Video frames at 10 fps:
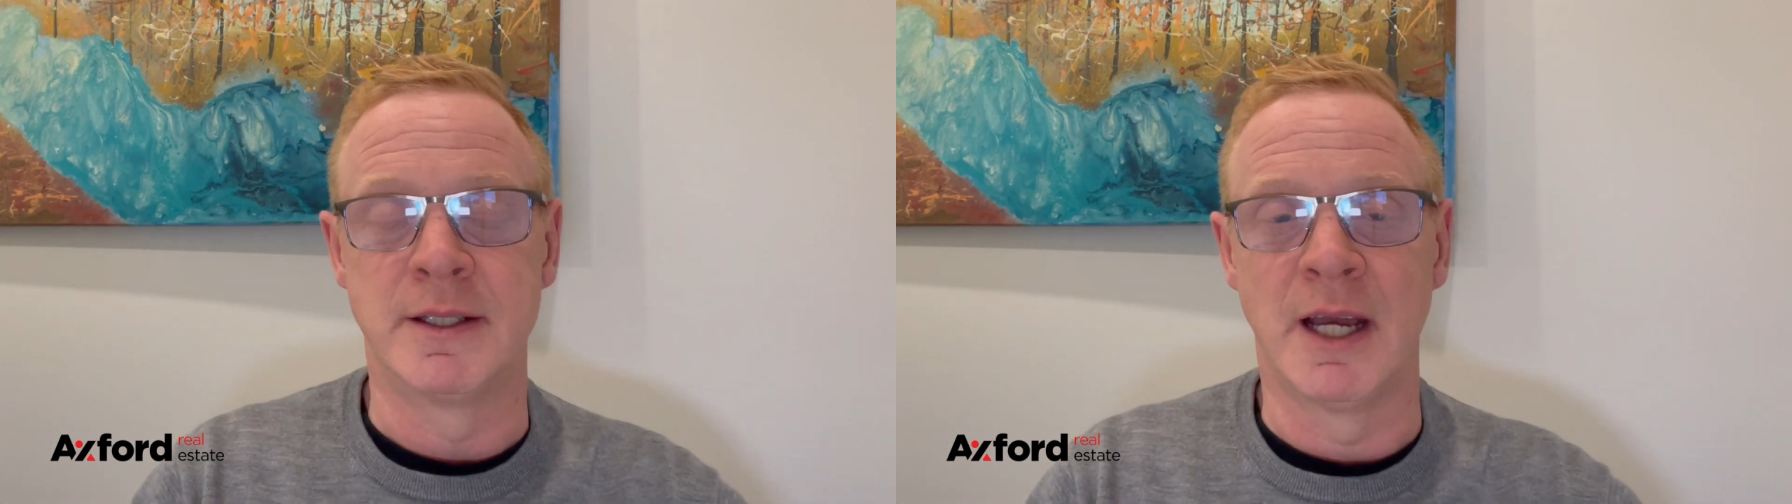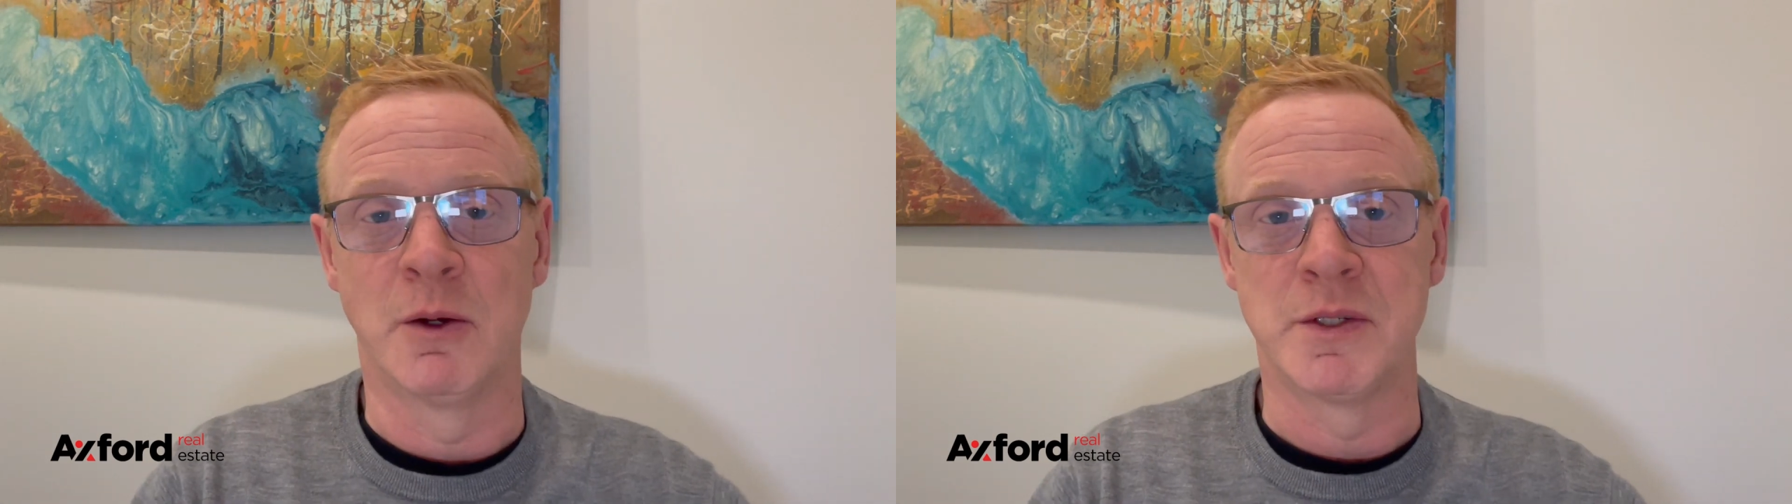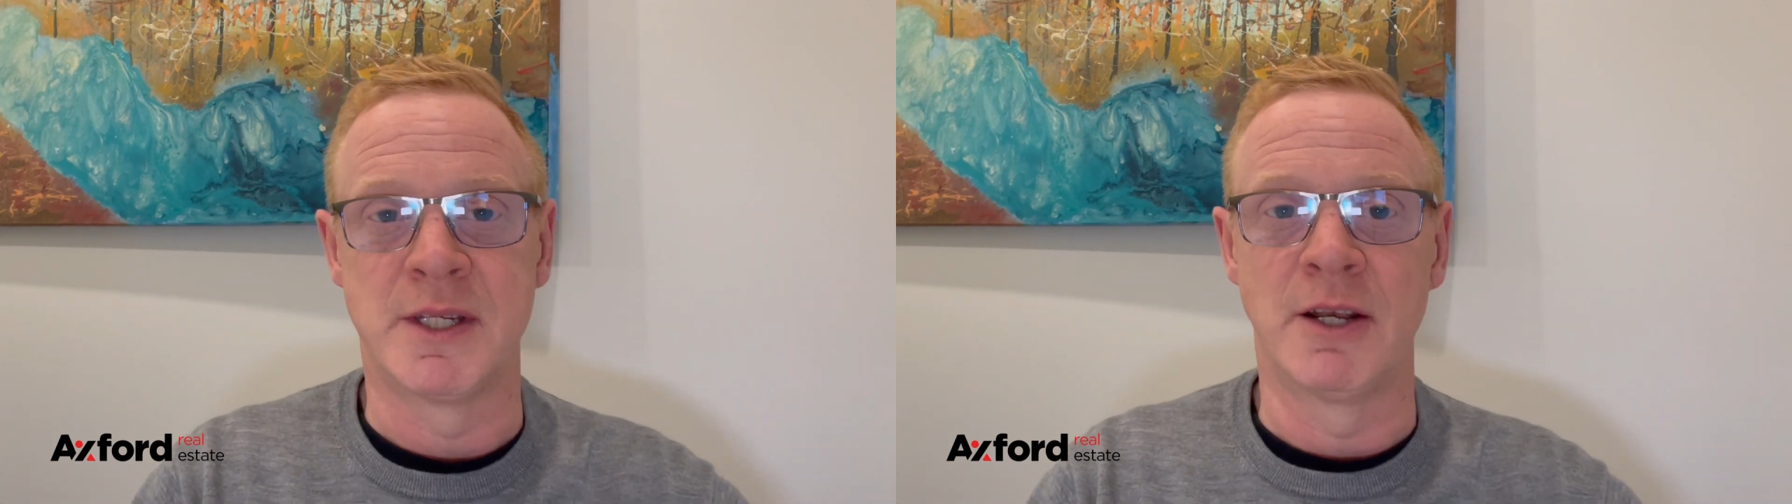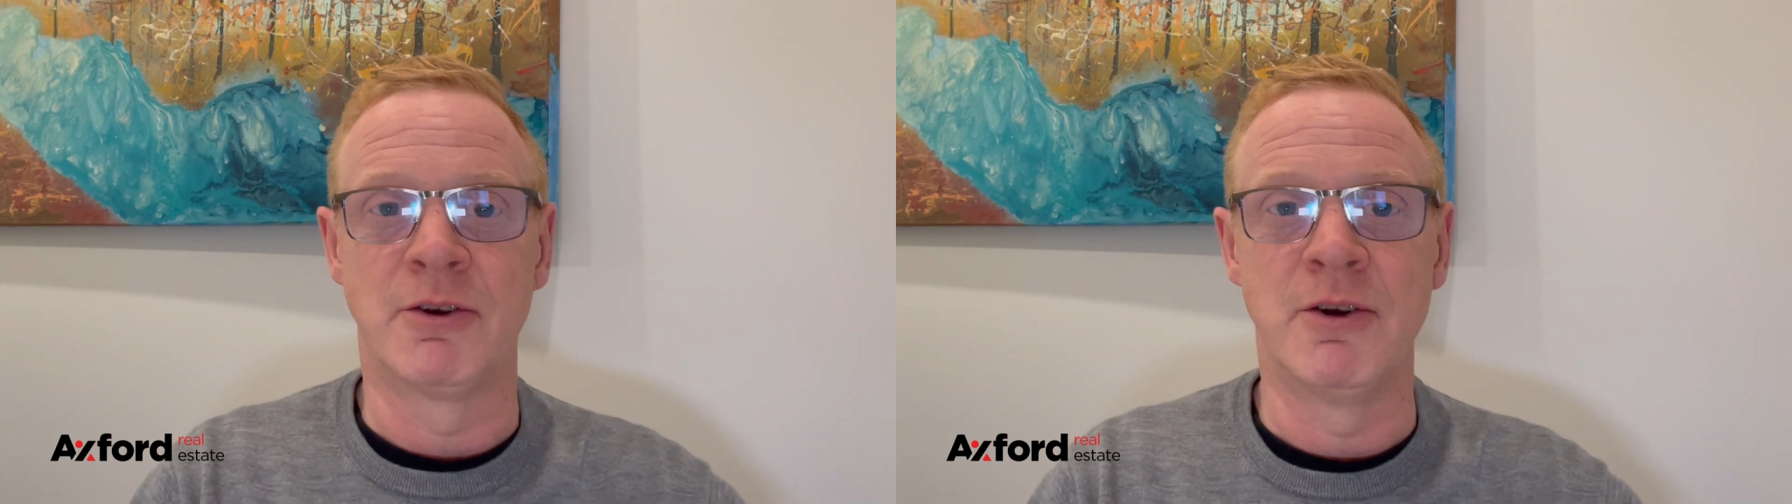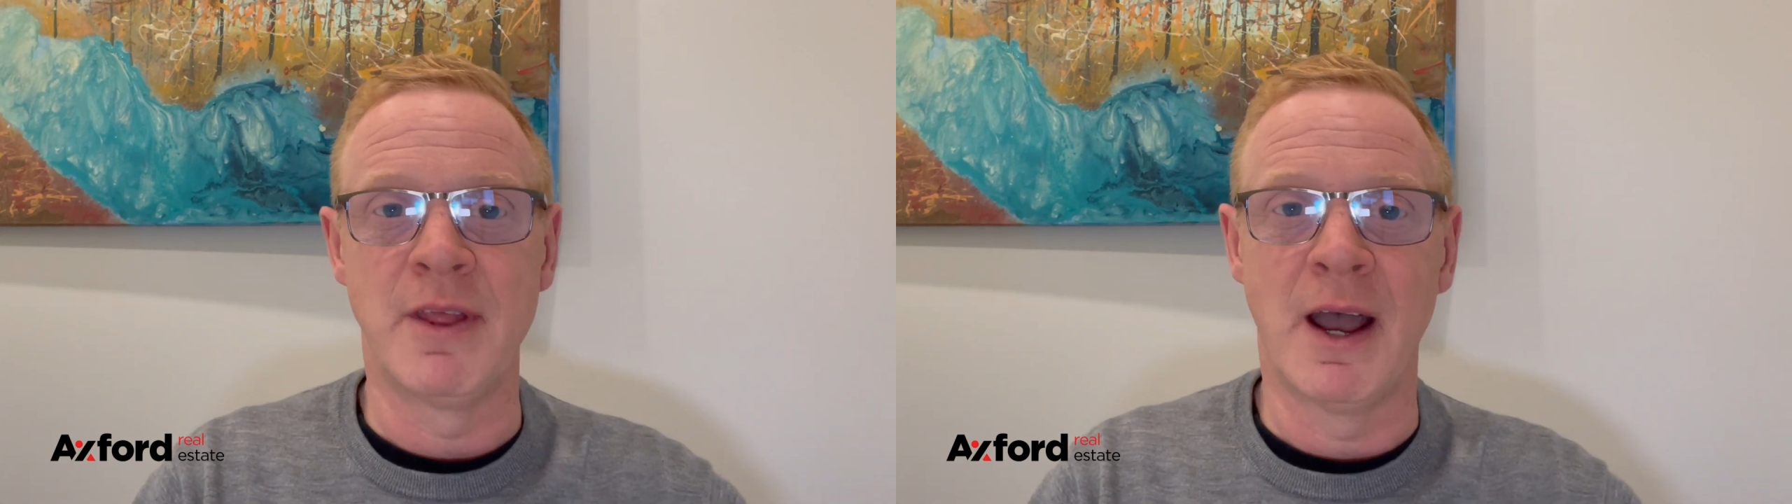town
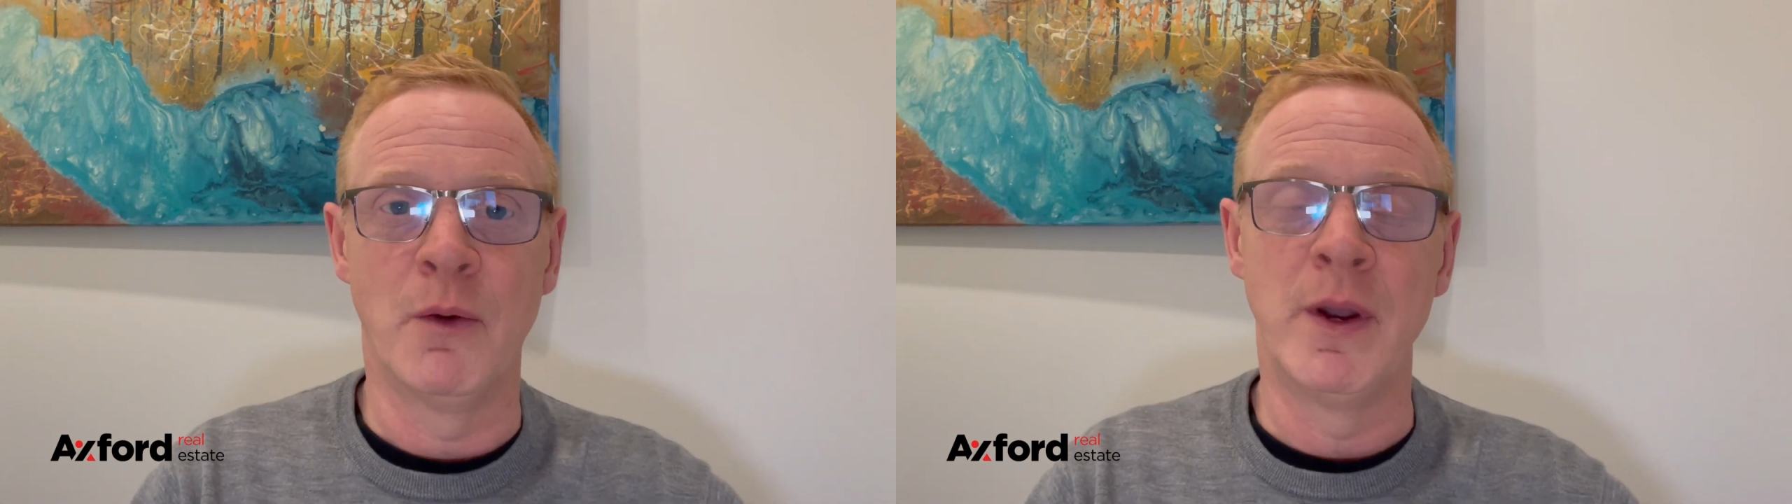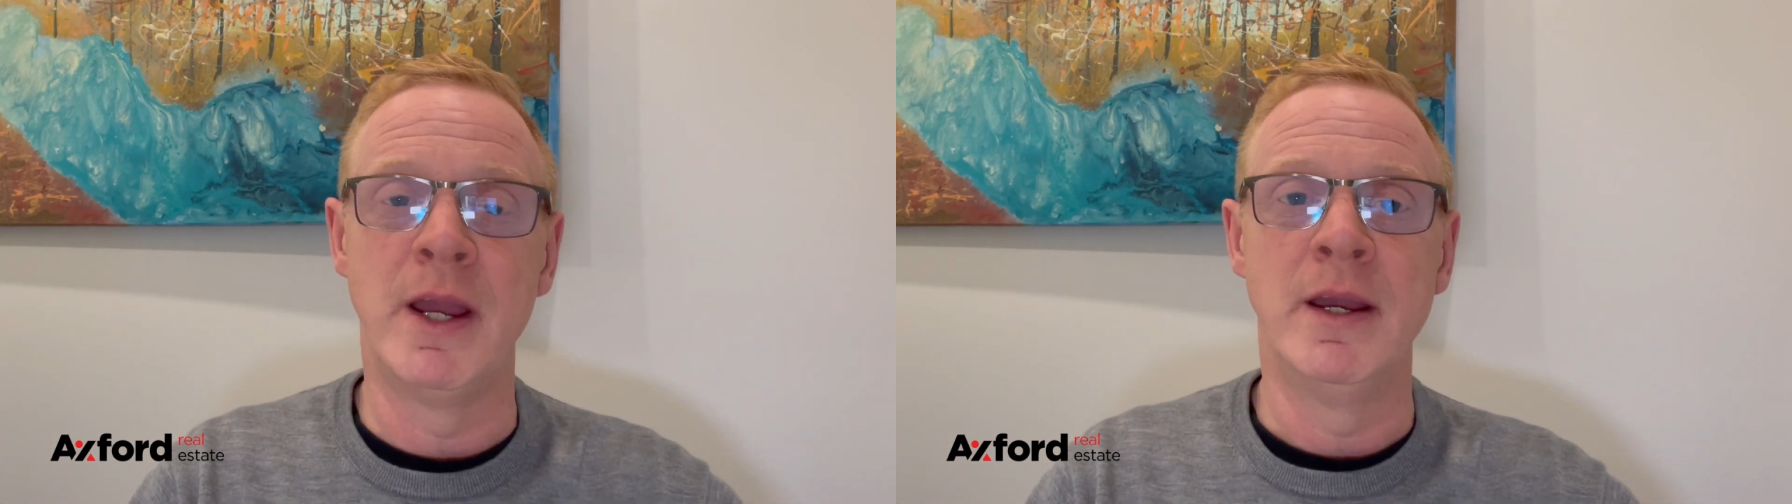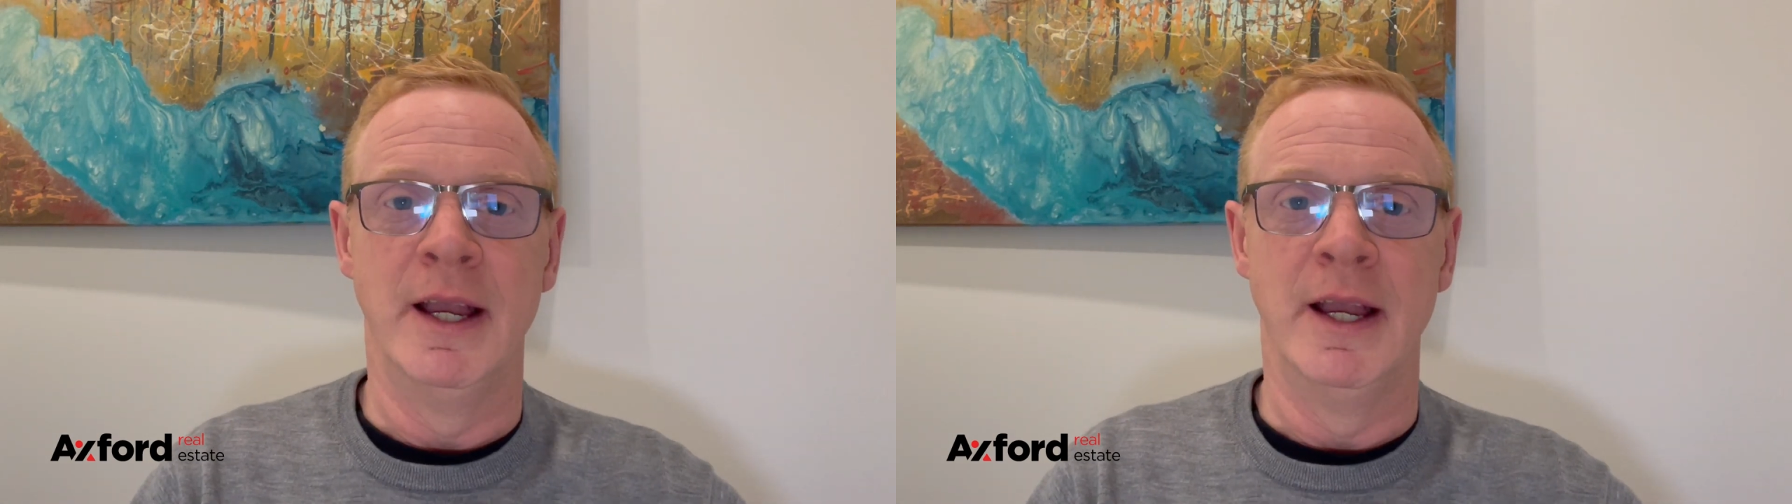center that way,